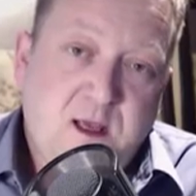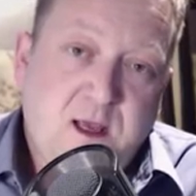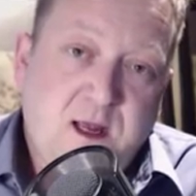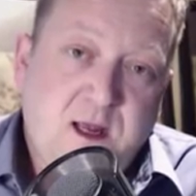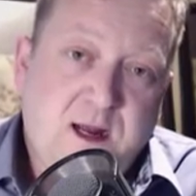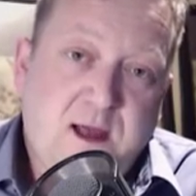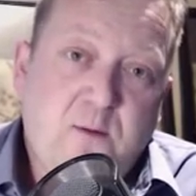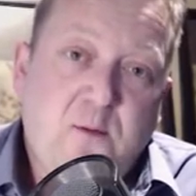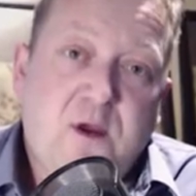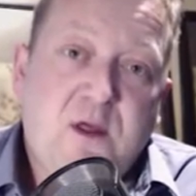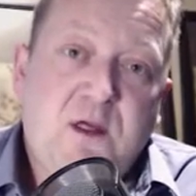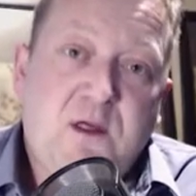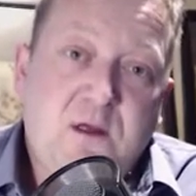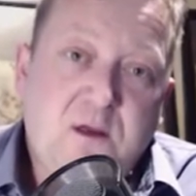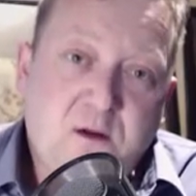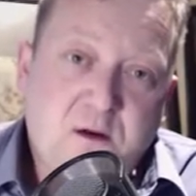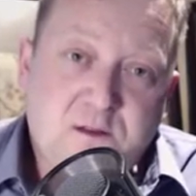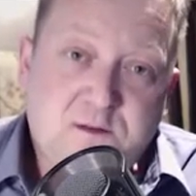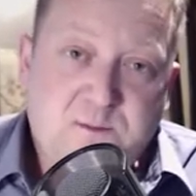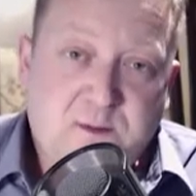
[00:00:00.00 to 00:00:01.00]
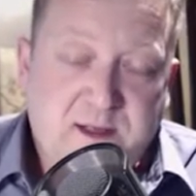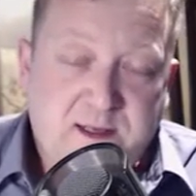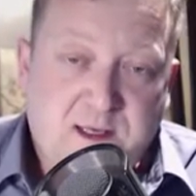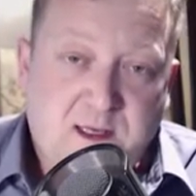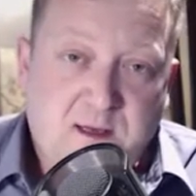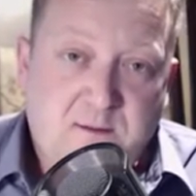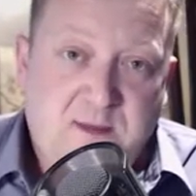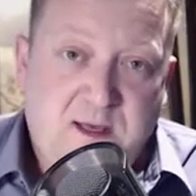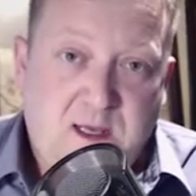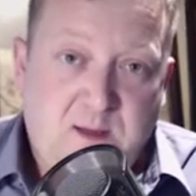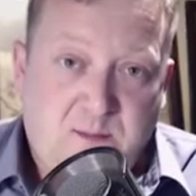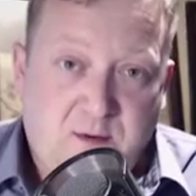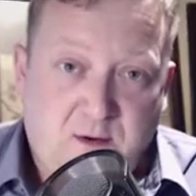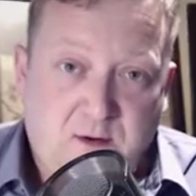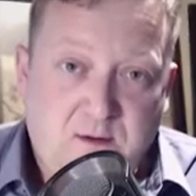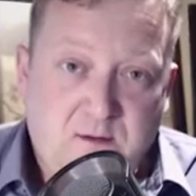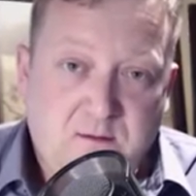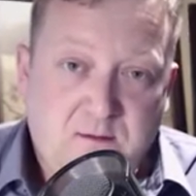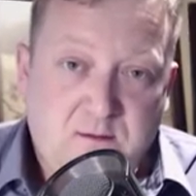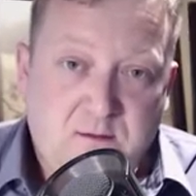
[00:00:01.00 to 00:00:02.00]
And I went years playing on
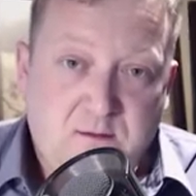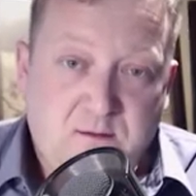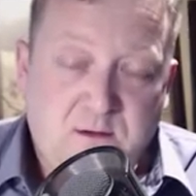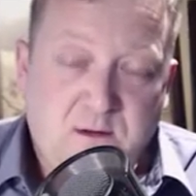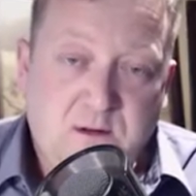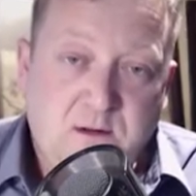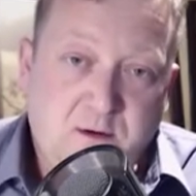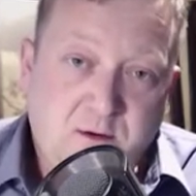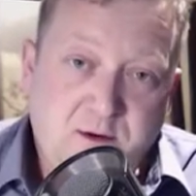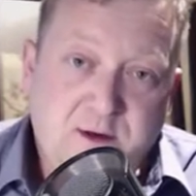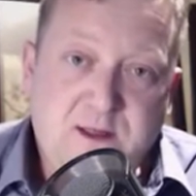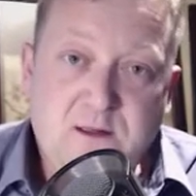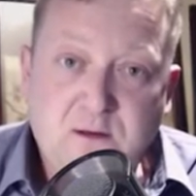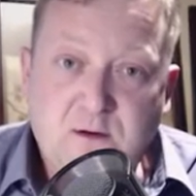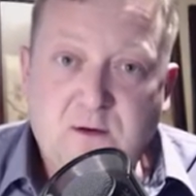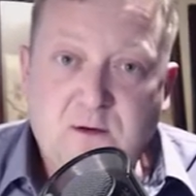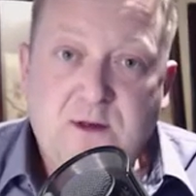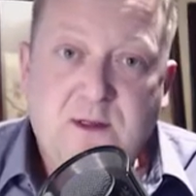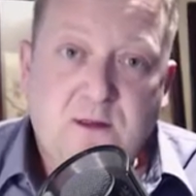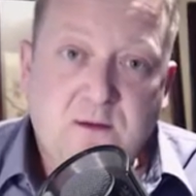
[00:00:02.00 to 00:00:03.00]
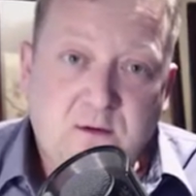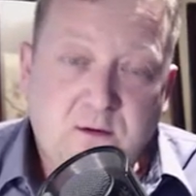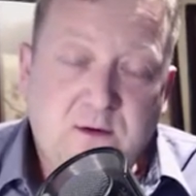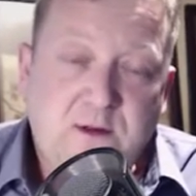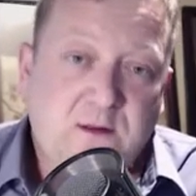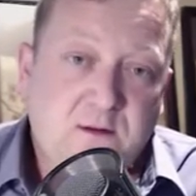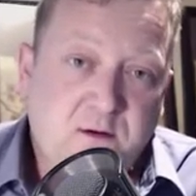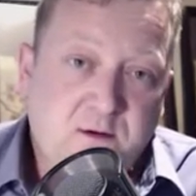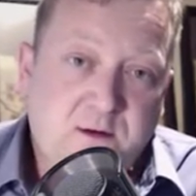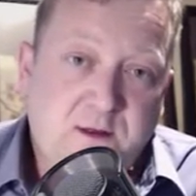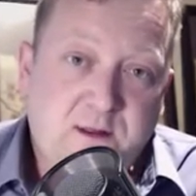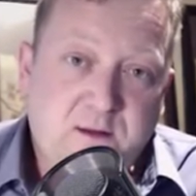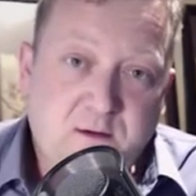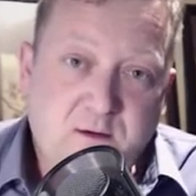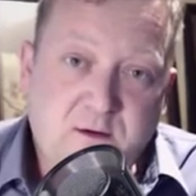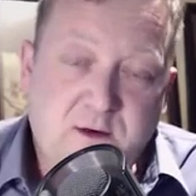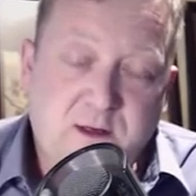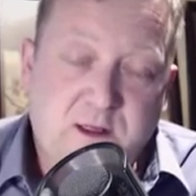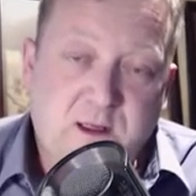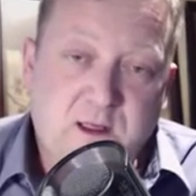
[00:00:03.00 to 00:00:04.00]
paper, learning.
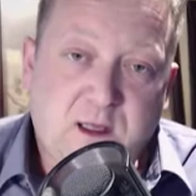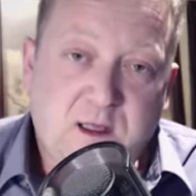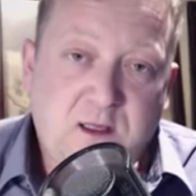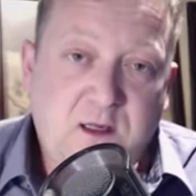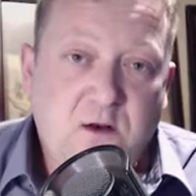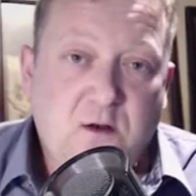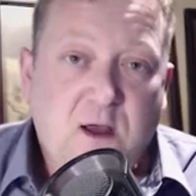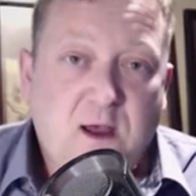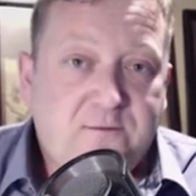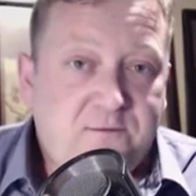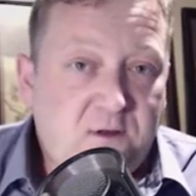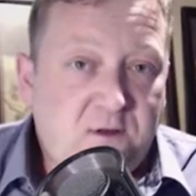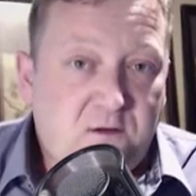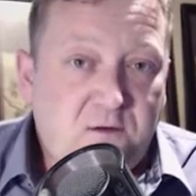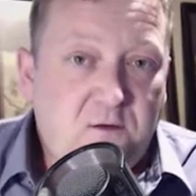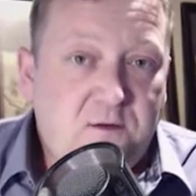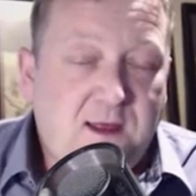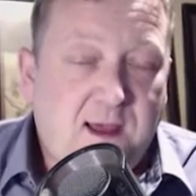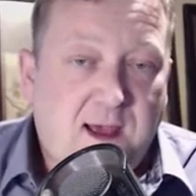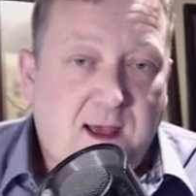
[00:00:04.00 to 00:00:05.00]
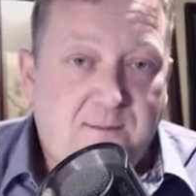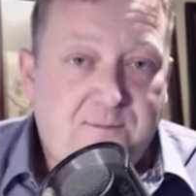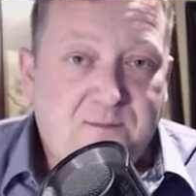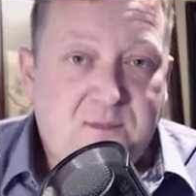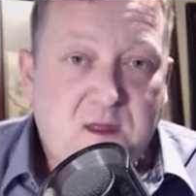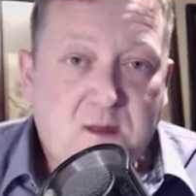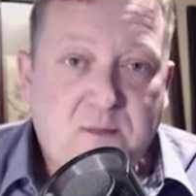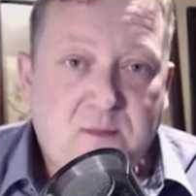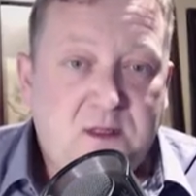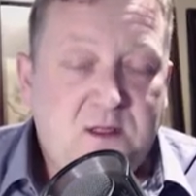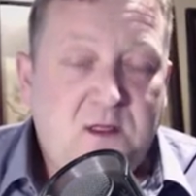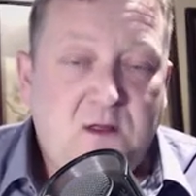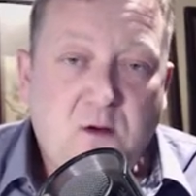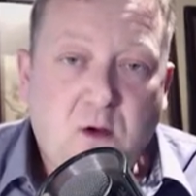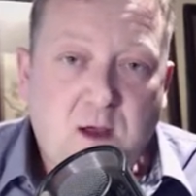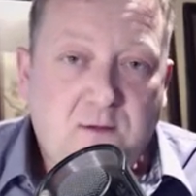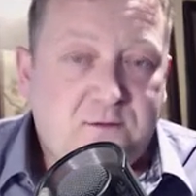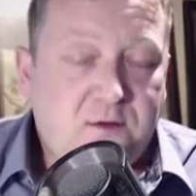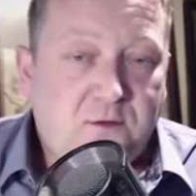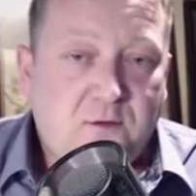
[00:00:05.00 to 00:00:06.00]
And you don't have to do that, but you
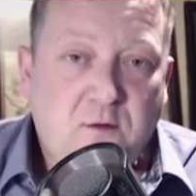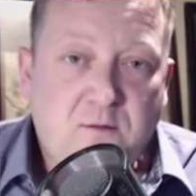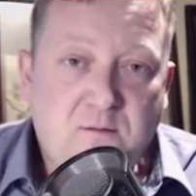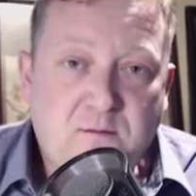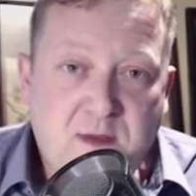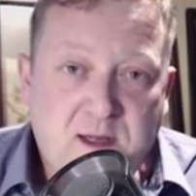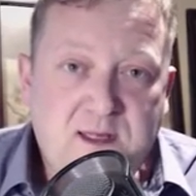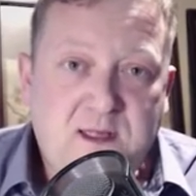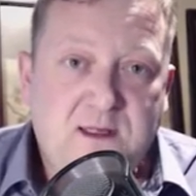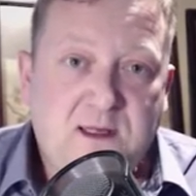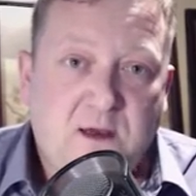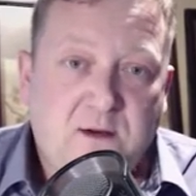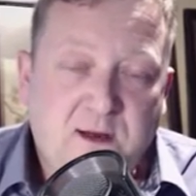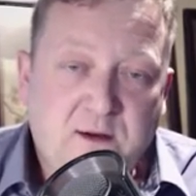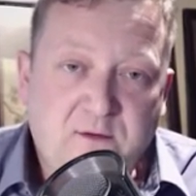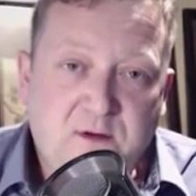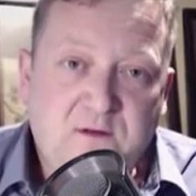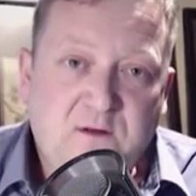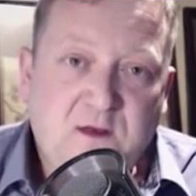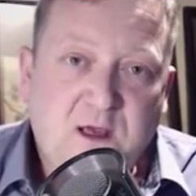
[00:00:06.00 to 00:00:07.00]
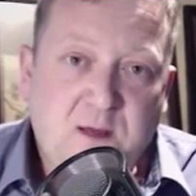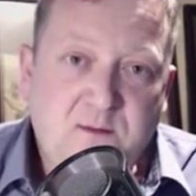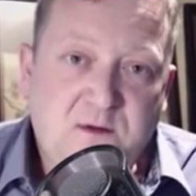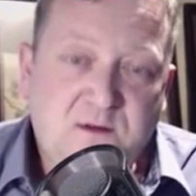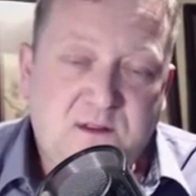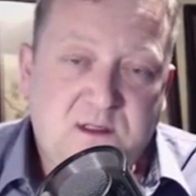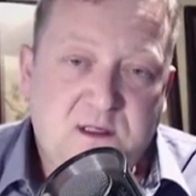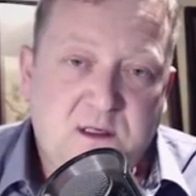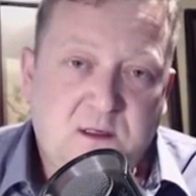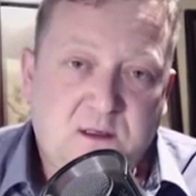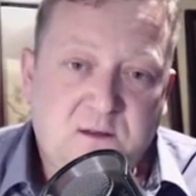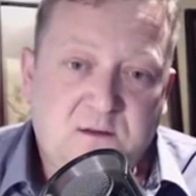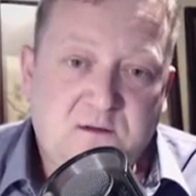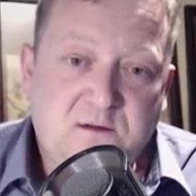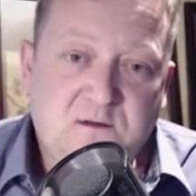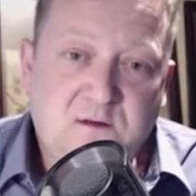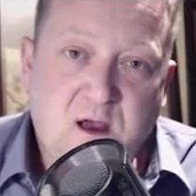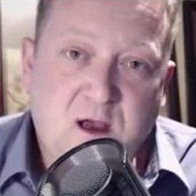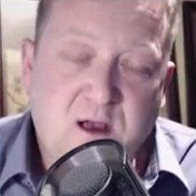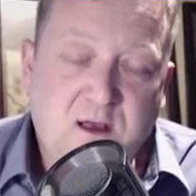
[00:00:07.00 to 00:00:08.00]
don't have to throw money down every time you see a good
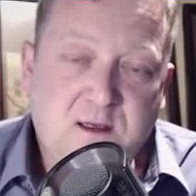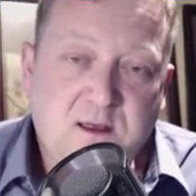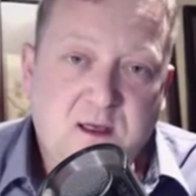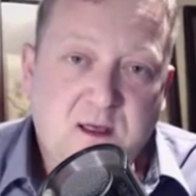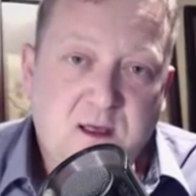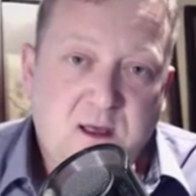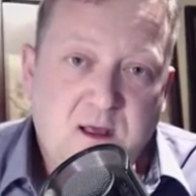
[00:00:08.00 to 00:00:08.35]
stock.